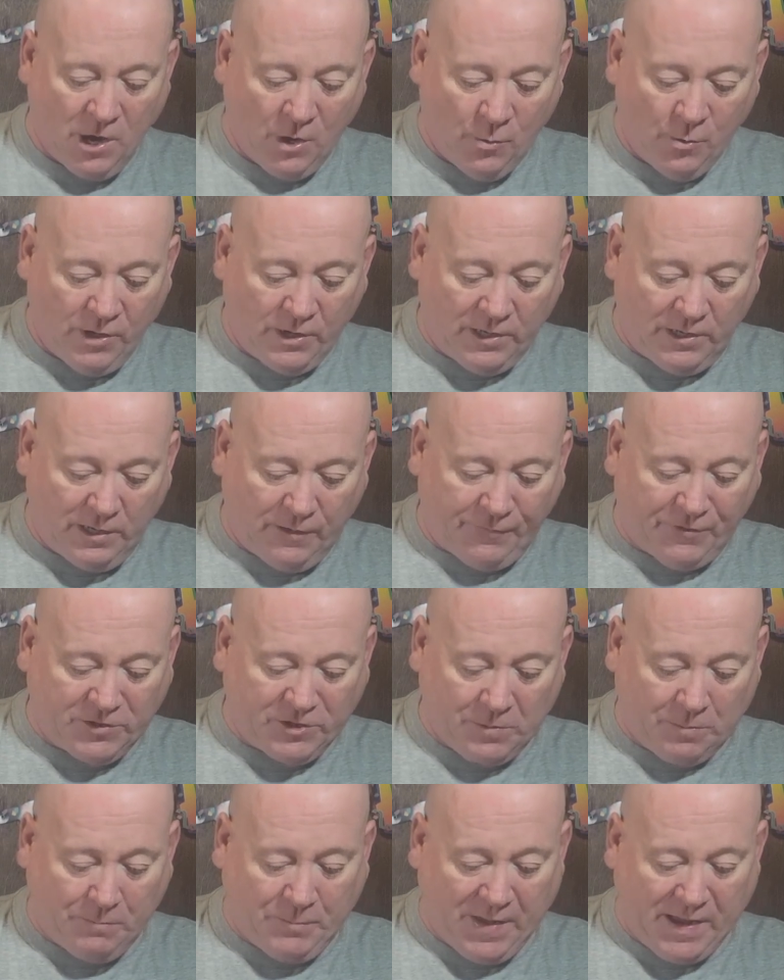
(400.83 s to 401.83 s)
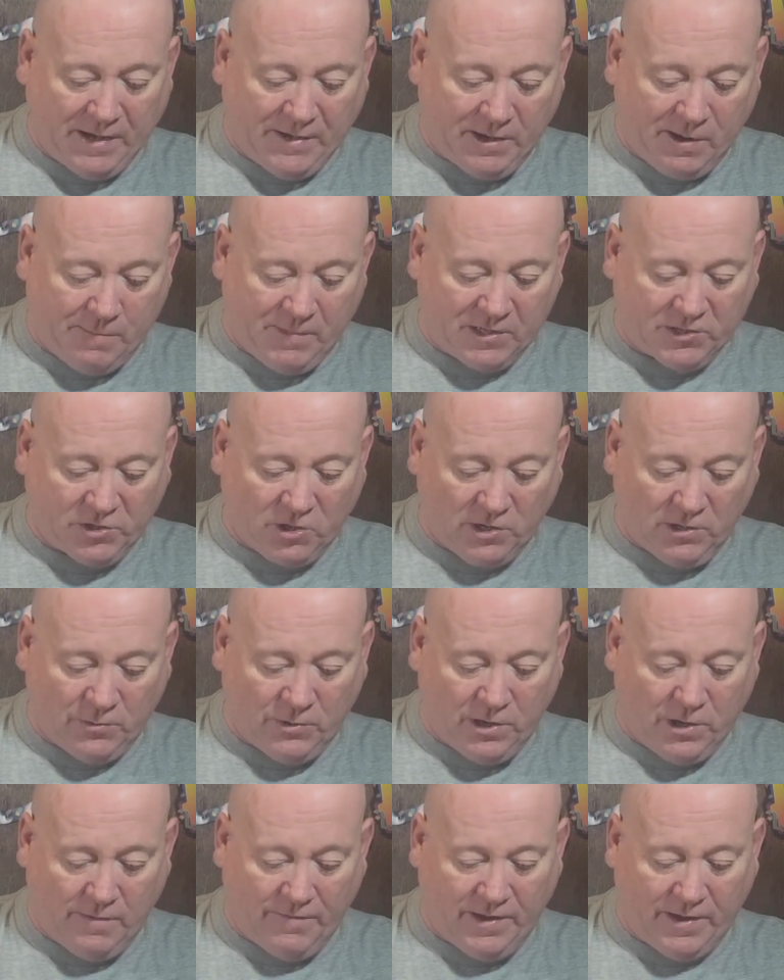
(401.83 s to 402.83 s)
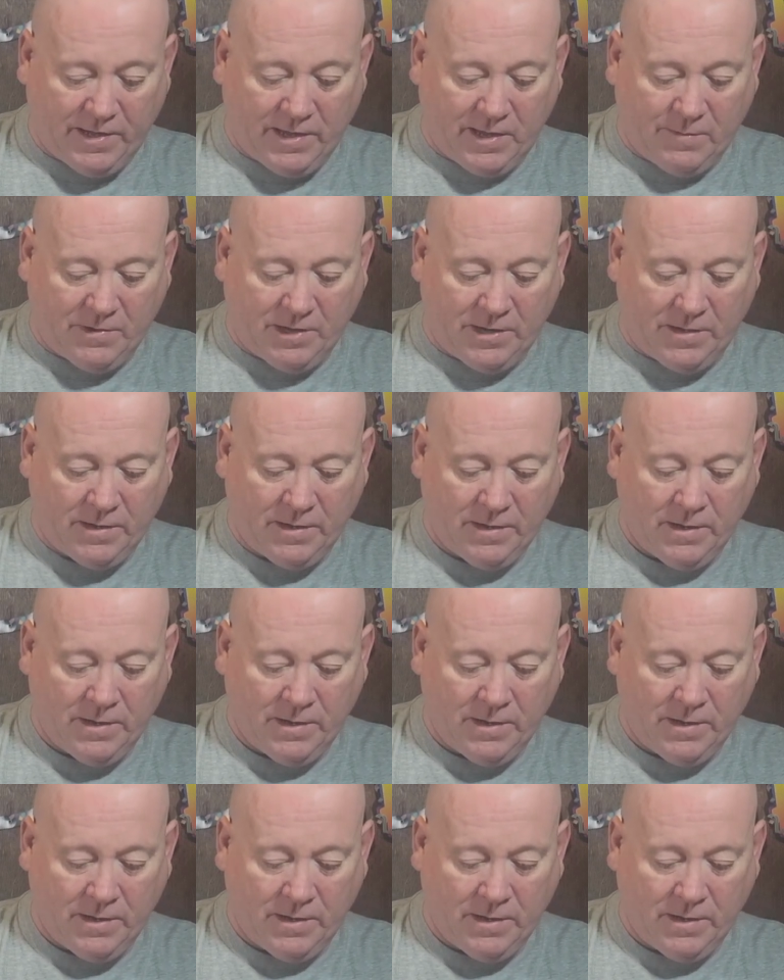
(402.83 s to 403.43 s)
We're going to look for some big numbers all the way over here, man.